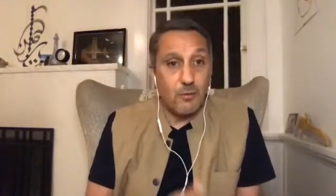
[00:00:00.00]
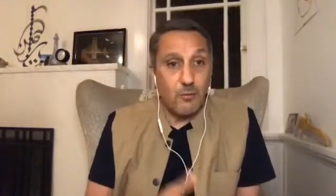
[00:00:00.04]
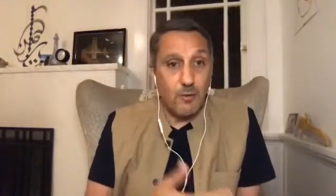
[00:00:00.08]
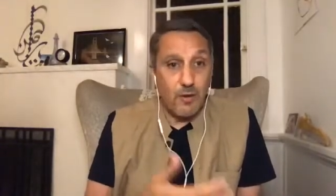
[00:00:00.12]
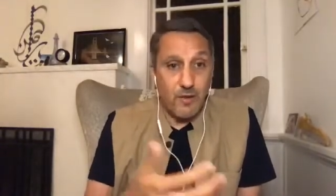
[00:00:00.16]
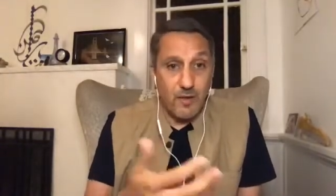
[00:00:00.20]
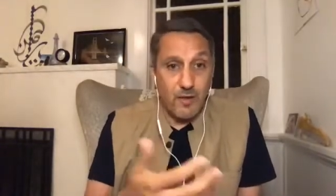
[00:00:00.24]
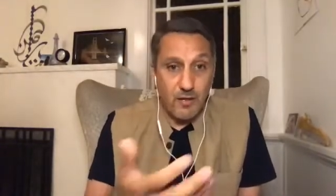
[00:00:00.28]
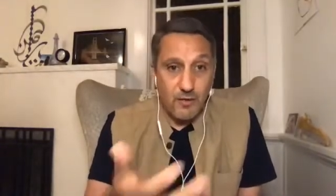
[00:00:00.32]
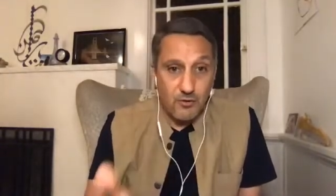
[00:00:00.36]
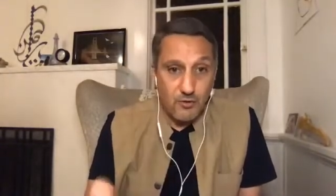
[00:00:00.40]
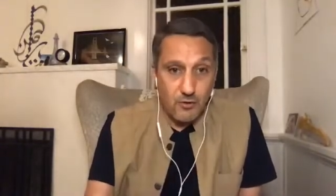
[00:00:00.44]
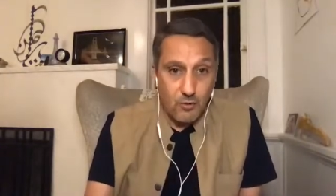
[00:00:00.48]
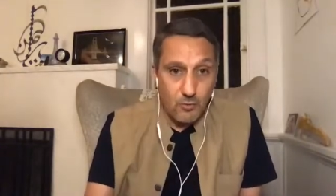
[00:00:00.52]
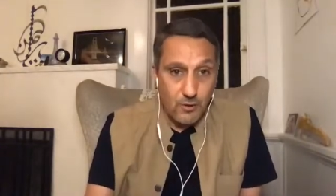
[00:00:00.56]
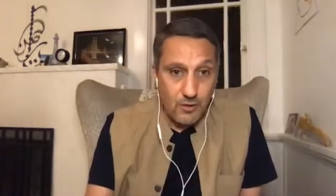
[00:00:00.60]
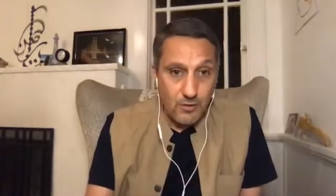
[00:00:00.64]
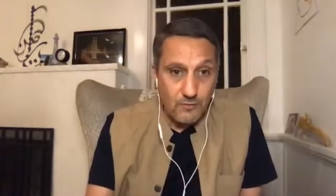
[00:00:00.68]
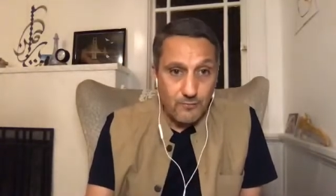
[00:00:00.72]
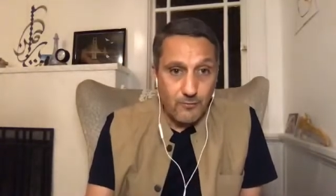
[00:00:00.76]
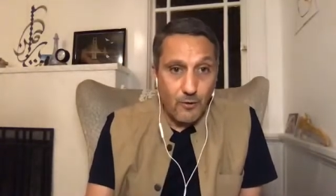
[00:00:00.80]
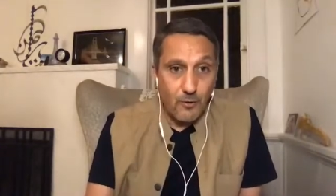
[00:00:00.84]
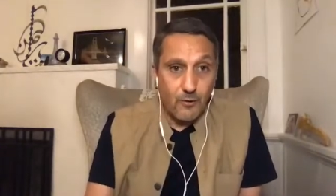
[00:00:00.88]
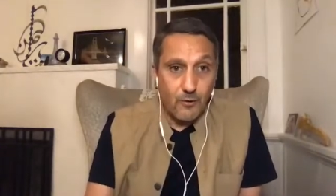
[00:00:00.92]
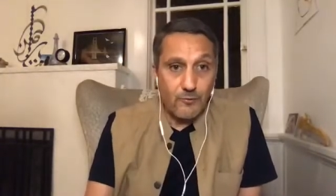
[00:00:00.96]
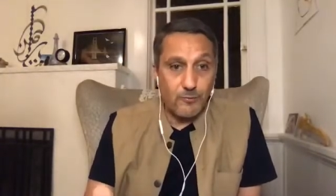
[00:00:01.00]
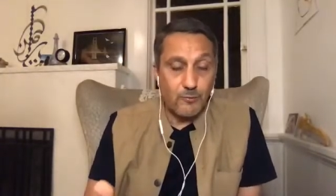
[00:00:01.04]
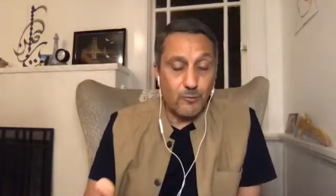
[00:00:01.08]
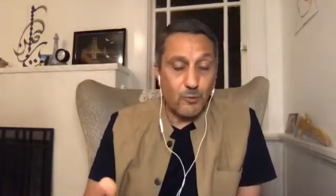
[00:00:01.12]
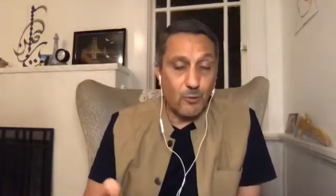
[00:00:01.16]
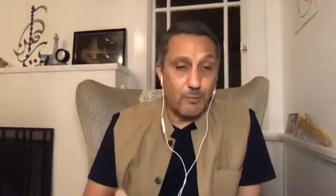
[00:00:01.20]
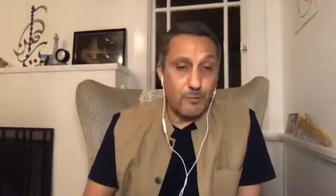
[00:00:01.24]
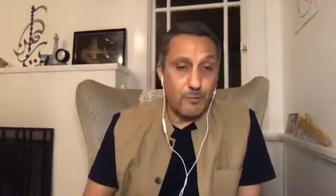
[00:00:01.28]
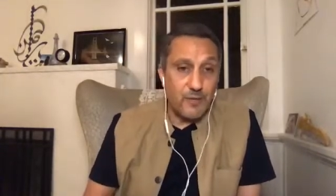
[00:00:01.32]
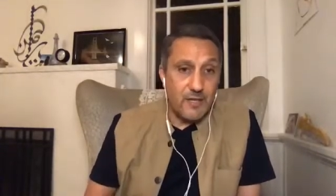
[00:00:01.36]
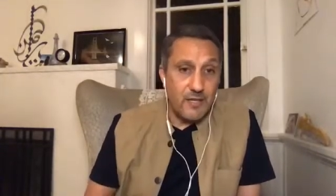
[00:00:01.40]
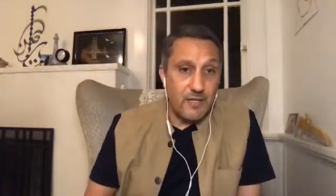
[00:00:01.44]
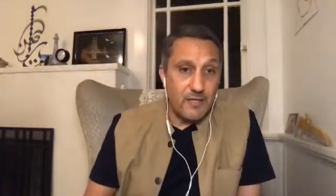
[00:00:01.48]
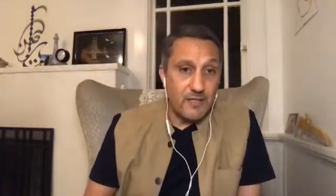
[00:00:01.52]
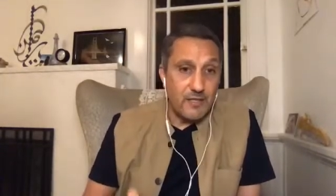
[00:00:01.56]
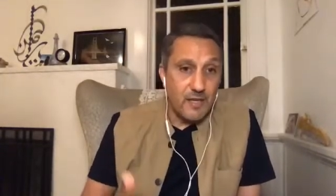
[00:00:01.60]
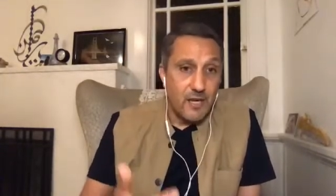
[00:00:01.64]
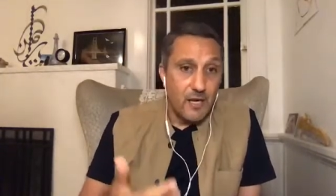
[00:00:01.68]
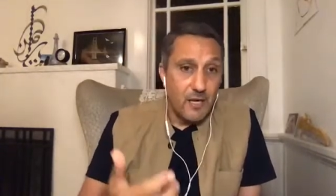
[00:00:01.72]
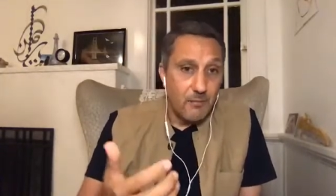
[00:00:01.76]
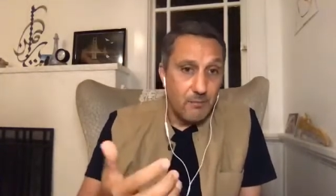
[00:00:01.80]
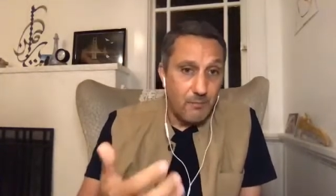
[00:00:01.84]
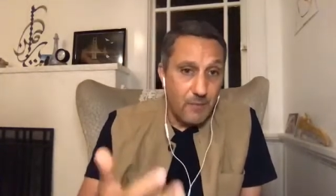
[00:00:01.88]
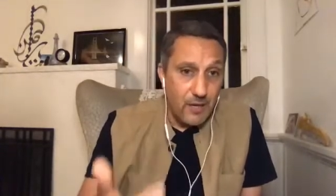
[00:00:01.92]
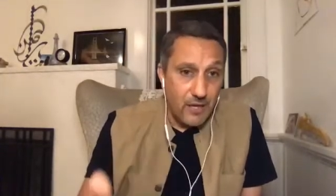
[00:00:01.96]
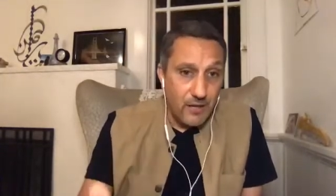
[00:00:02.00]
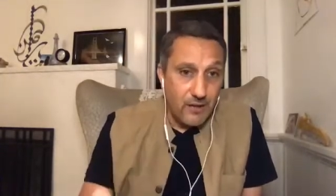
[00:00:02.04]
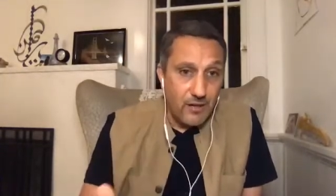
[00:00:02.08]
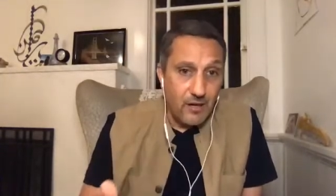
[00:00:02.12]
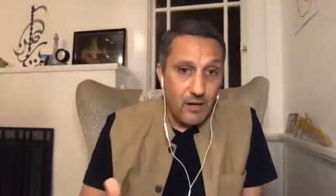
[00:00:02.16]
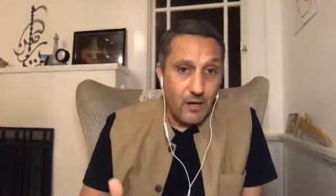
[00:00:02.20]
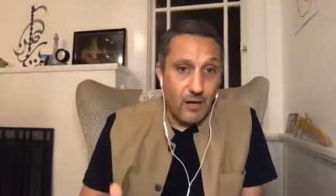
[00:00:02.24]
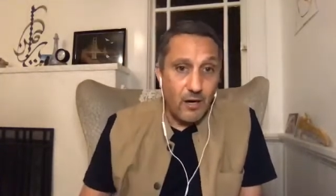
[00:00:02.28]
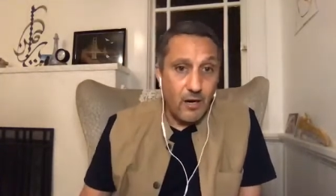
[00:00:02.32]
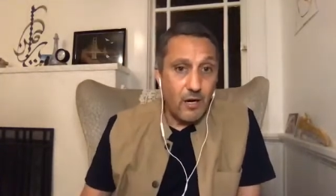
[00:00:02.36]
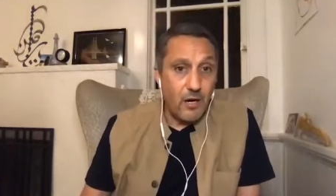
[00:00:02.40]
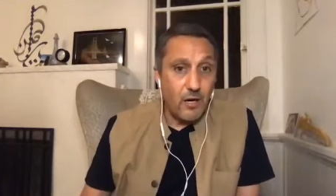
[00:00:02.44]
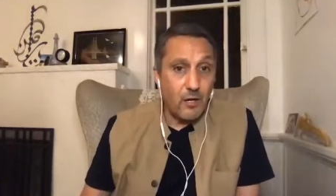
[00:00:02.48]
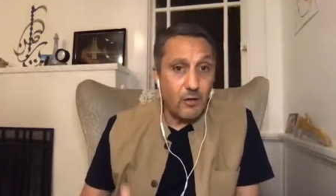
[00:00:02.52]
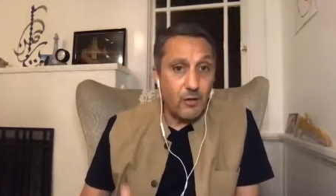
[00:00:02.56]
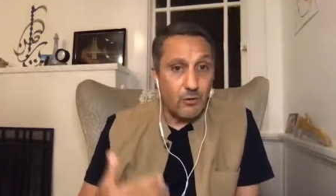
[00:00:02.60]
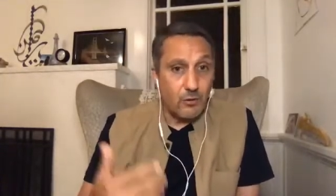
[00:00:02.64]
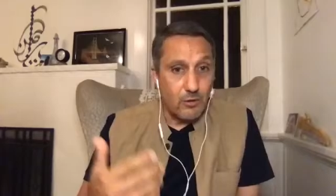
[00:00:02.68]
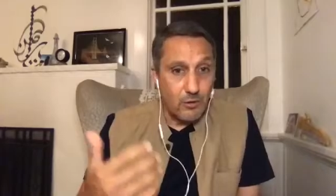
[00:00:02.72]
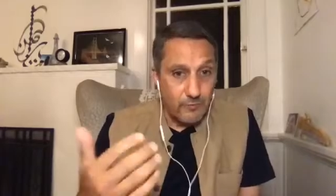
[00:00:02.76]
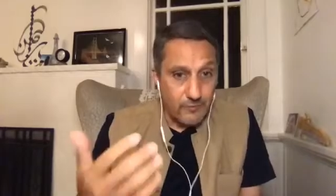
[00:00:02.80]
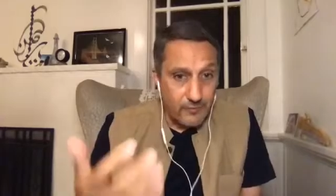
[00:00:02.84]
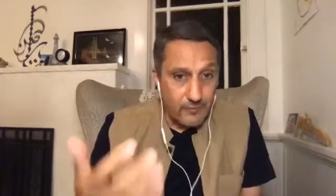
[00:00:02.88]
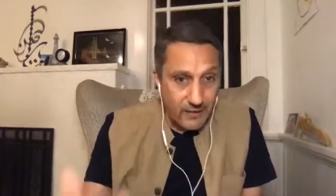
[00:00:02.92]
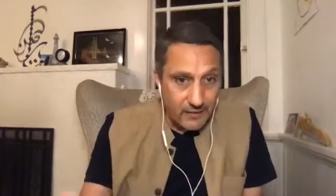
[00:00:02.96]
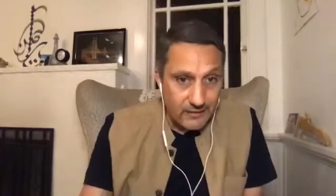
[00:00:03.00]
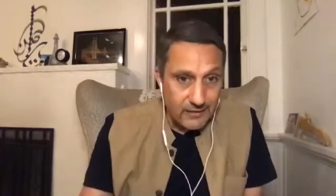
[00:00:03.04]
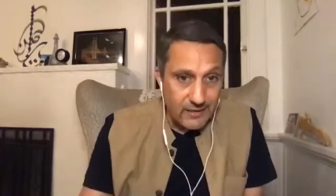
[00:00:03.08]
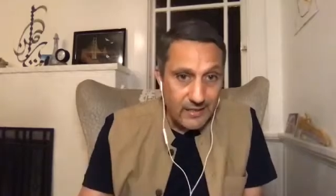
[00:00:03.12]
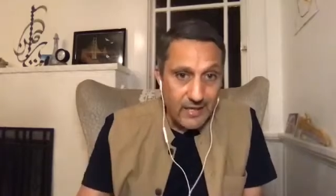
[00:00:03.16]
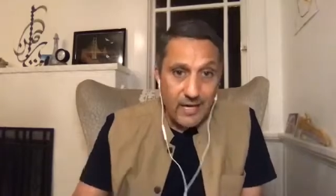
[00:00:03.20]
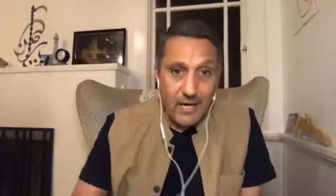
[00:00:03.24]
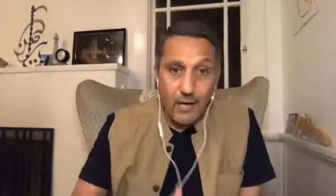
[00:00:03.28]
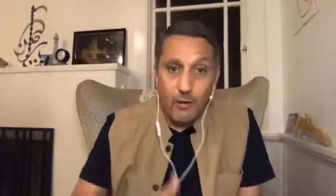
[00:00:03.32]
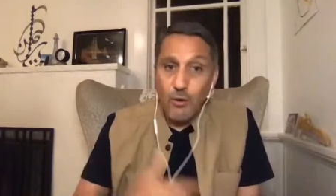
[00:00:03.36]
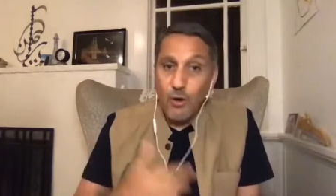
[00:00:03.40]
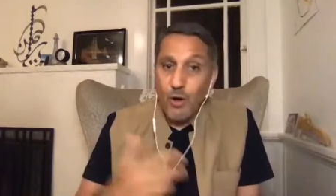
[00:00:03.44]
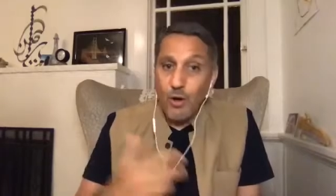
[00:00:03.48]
whether it's Jewish Voice for Peace, Bend the Arc, or if not now,